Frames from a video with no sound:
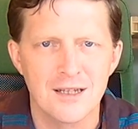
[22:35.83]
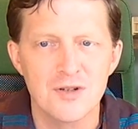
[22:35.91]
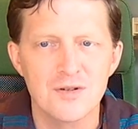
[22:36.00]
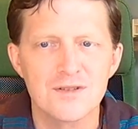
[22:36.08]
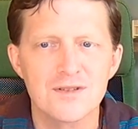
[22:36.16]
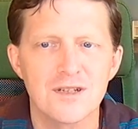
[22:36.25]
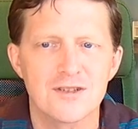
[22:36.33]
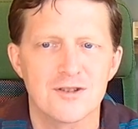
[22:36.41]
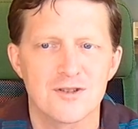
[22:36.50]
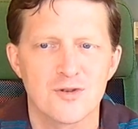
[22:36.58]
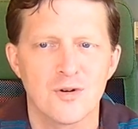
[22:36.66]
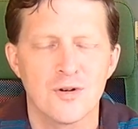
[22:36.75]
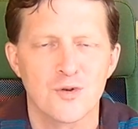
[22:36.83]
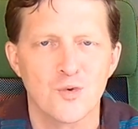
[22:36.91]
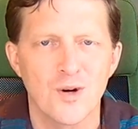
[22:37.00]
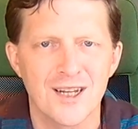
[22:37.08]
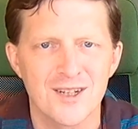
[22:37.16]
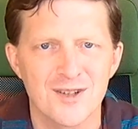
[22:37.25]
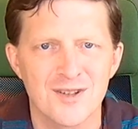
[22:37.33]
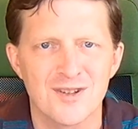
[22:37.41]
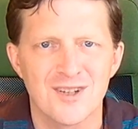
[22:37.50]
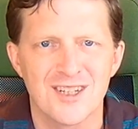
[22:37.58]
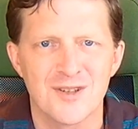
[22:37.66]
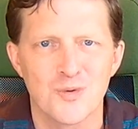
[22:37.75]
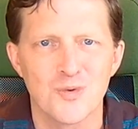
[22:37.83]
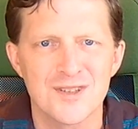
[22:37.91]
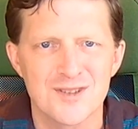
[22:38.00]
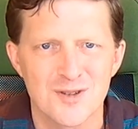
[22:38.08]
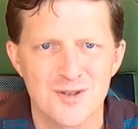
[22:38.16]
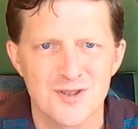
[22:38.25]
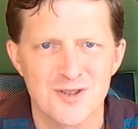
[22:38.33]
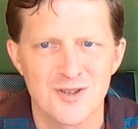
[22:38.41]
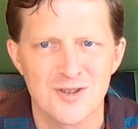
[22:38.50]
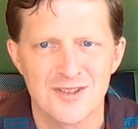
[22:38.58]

You're such a strong writer and researcher.